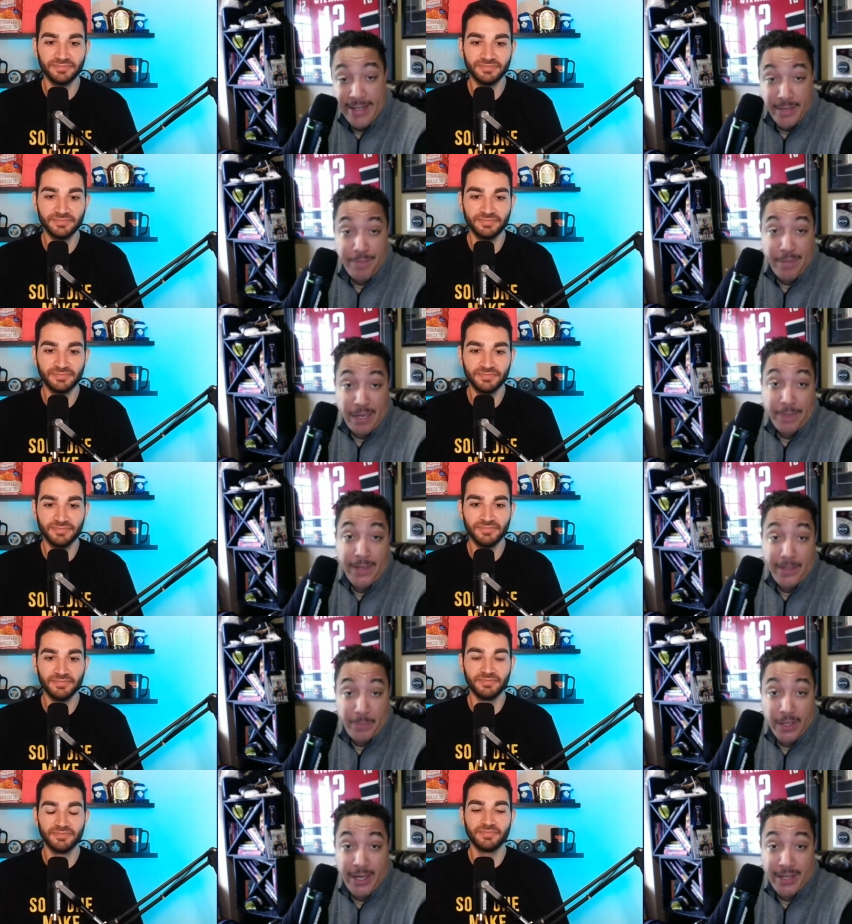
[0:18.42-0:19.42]
Speaker 1: some big
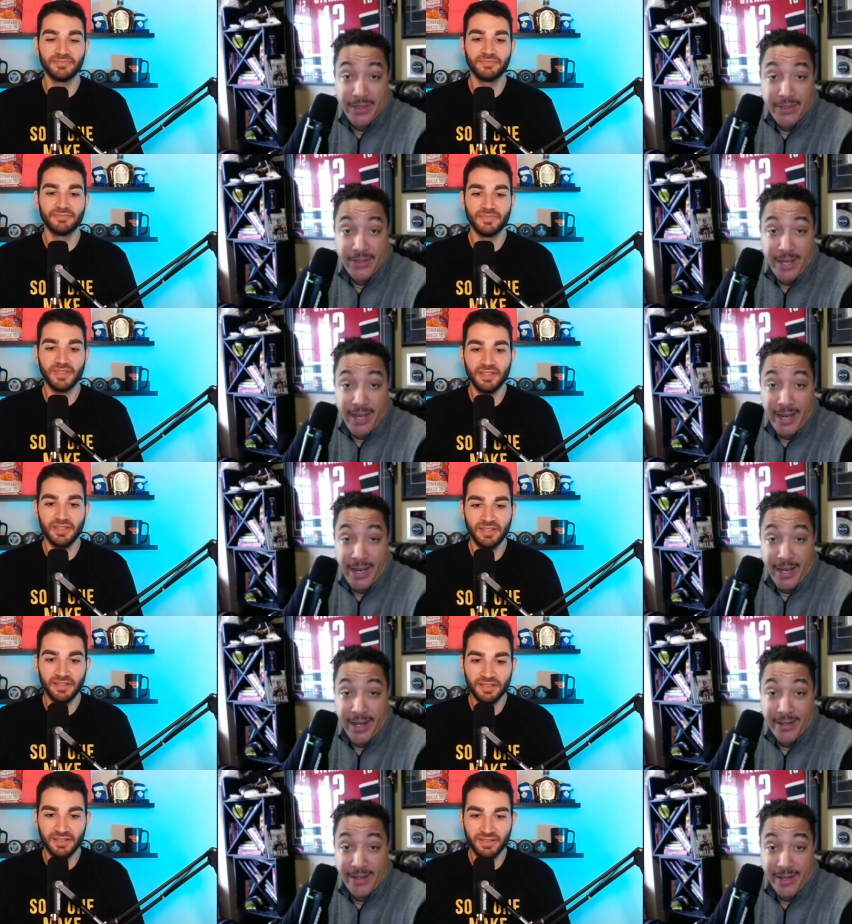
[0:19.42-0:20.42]
plays.
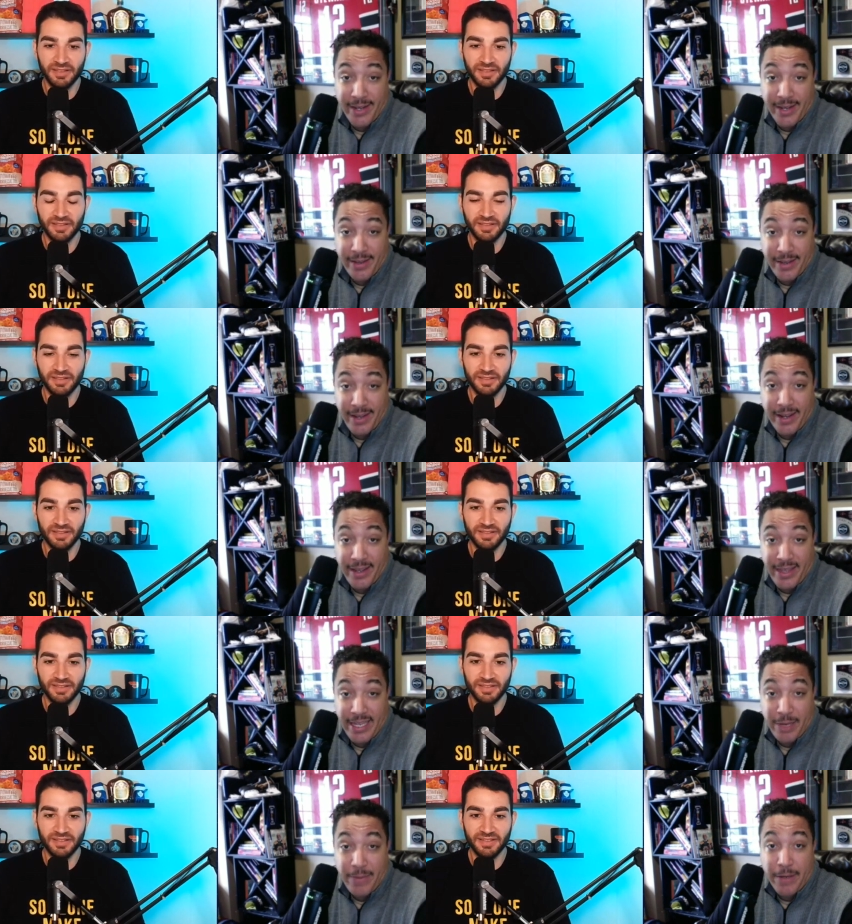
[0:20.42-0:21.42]
And I
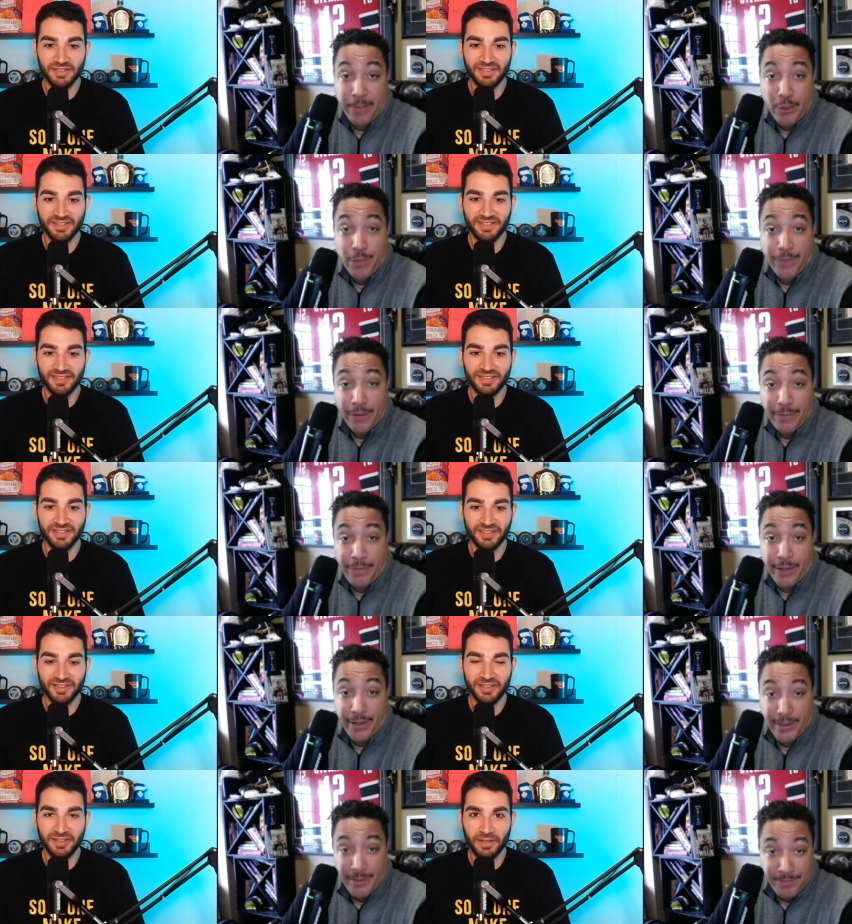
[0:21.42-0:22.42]
think he'd be a perfect fit.
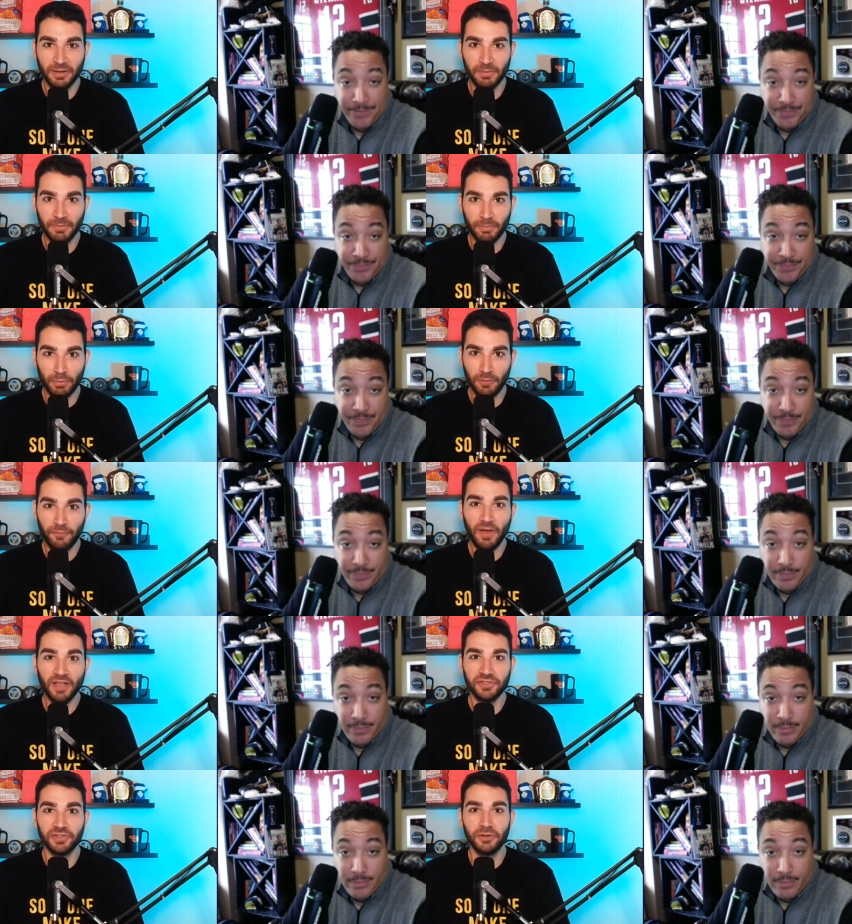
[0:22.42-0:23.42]

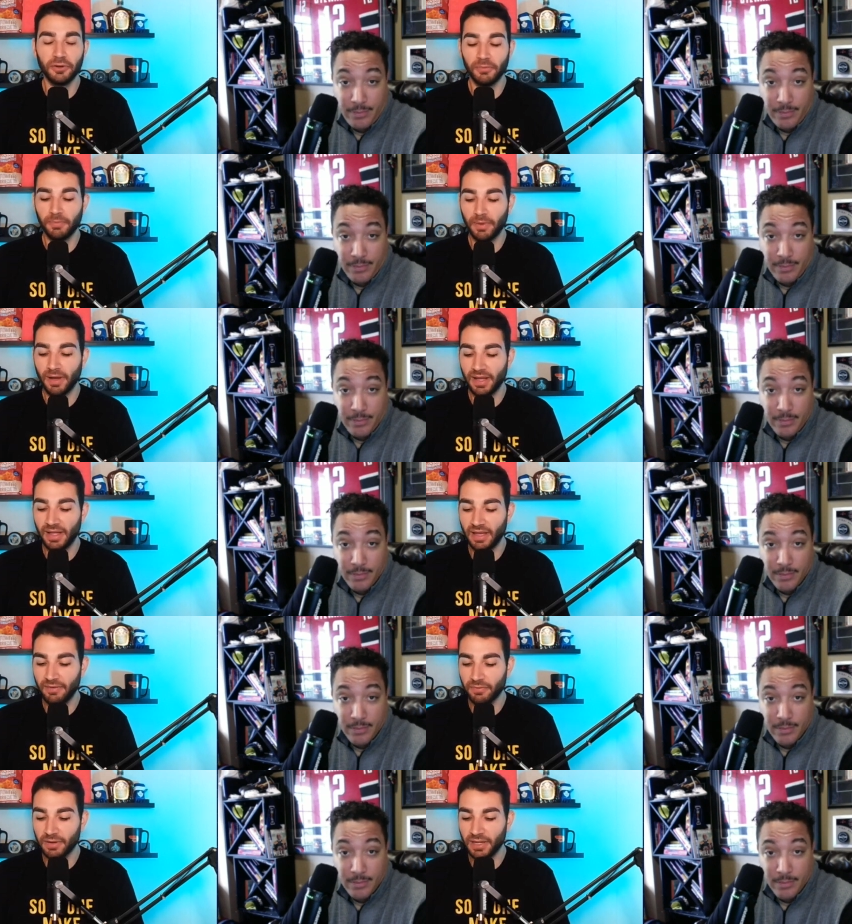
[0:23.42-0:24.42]
Speaker 2: Professional by
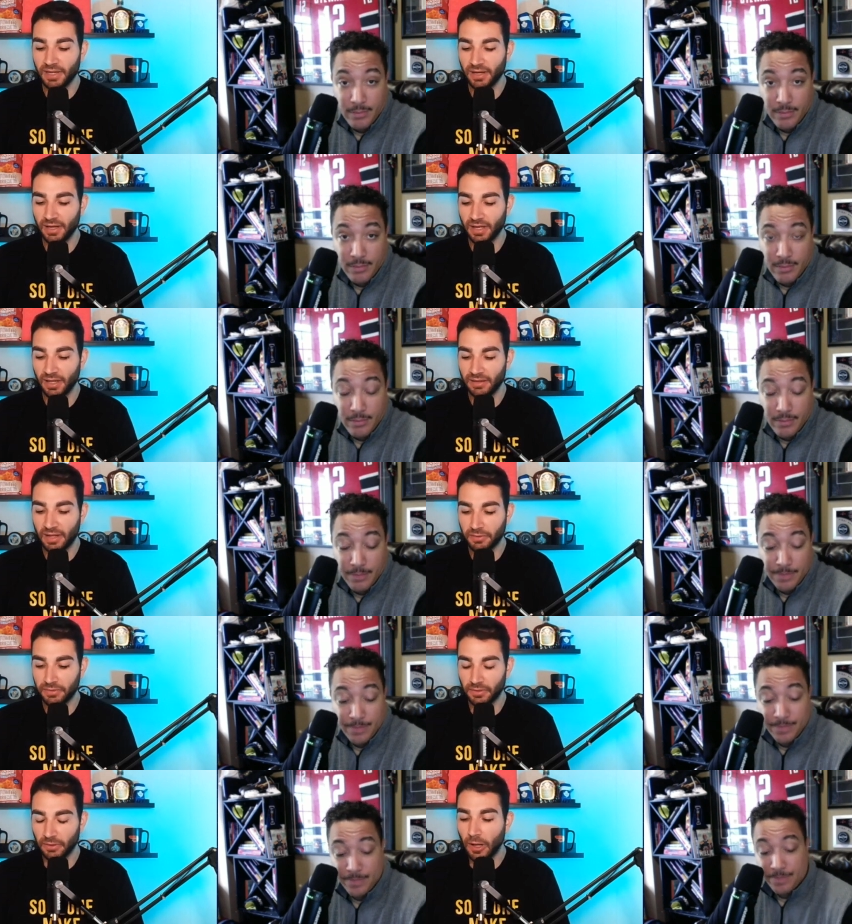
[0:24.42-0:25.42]
every
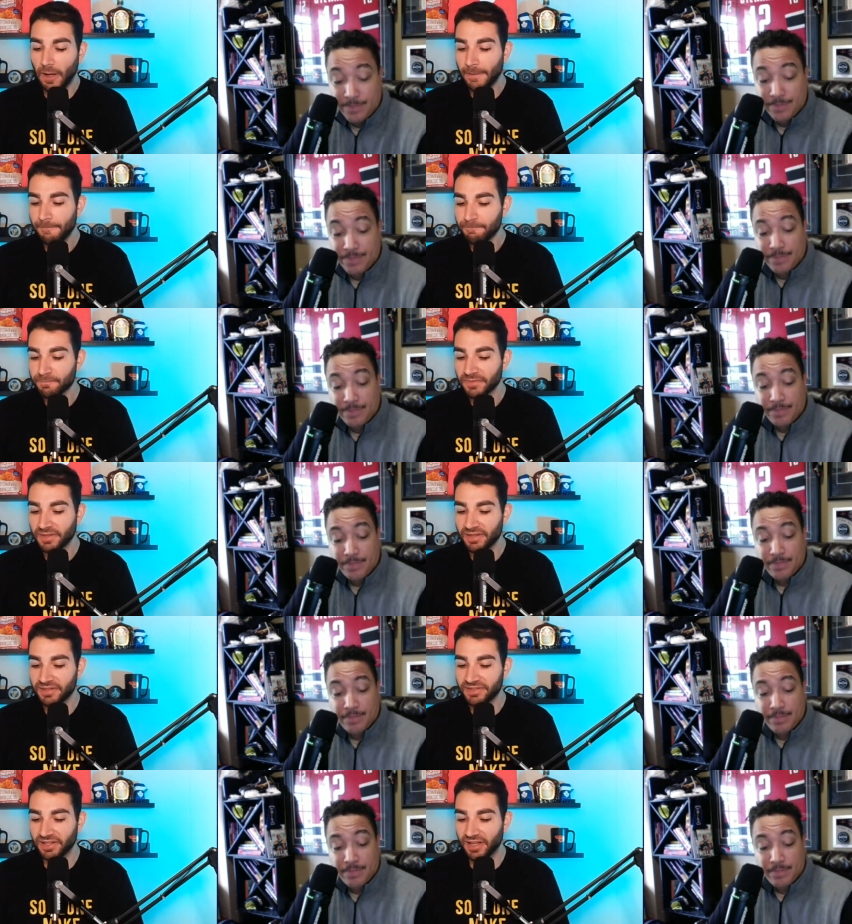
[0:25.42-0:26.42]
letter of the law.
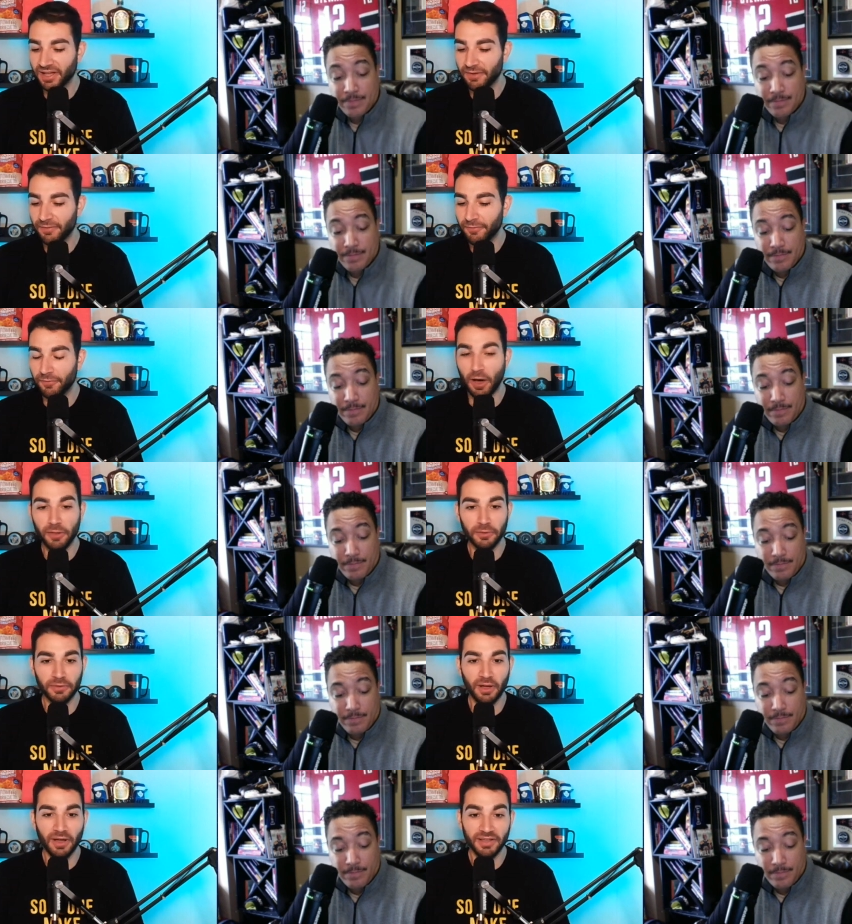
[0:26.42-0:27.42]
His
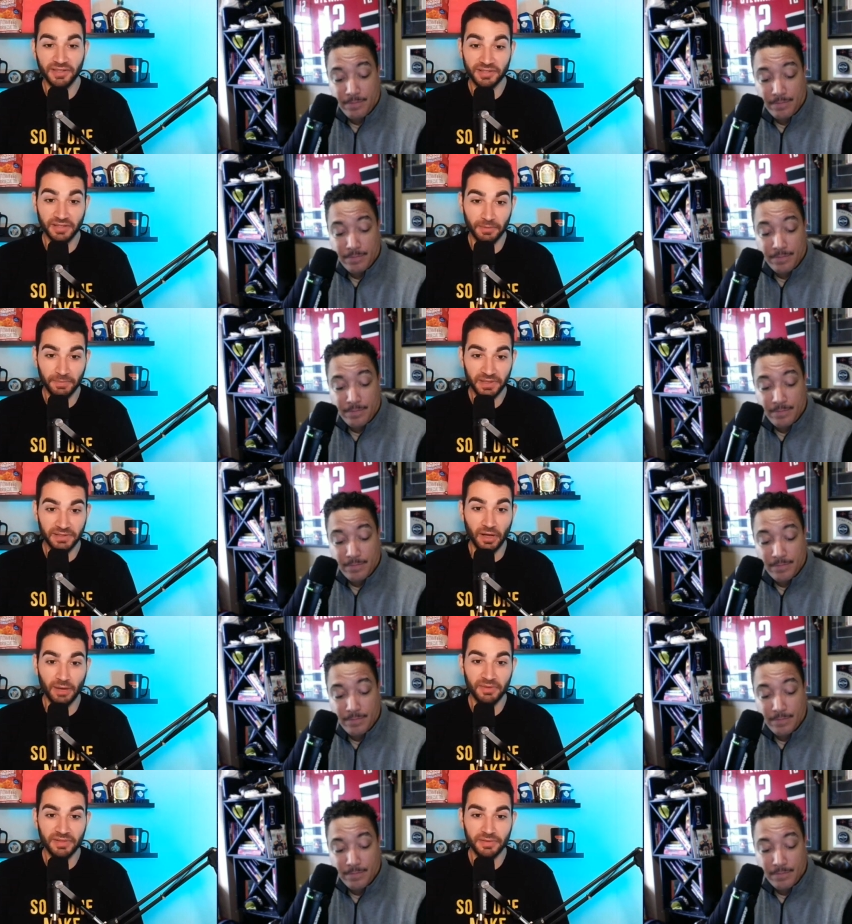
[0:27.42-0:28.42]
father-in-law is Stumpy
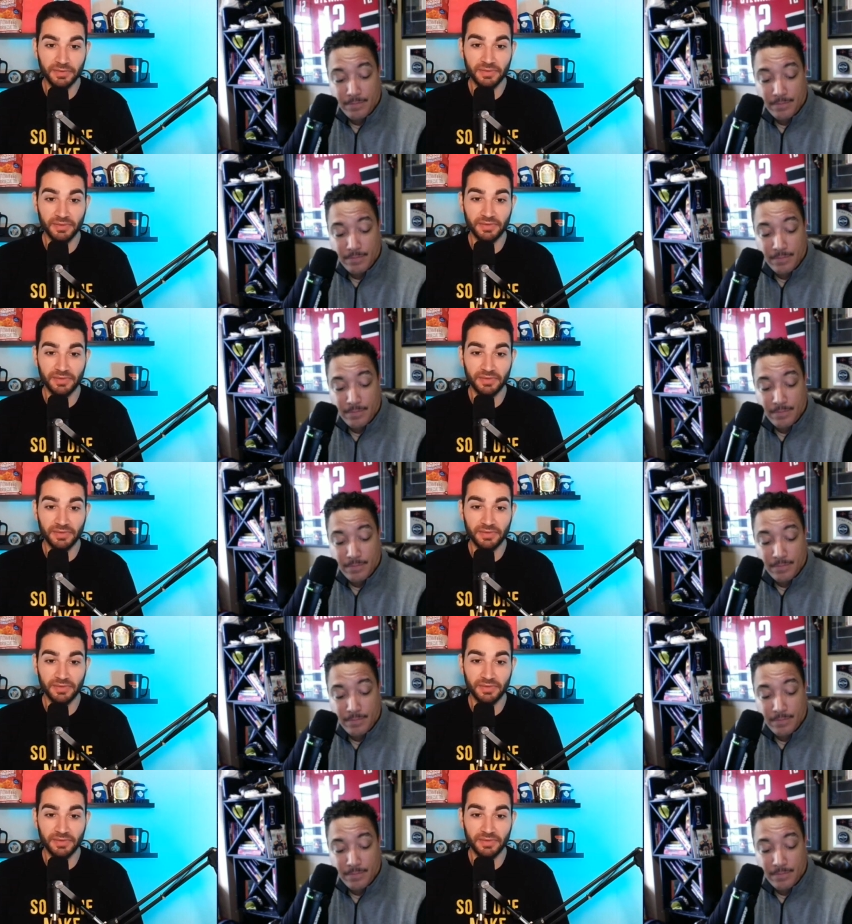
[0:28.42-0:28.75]
Thomas, so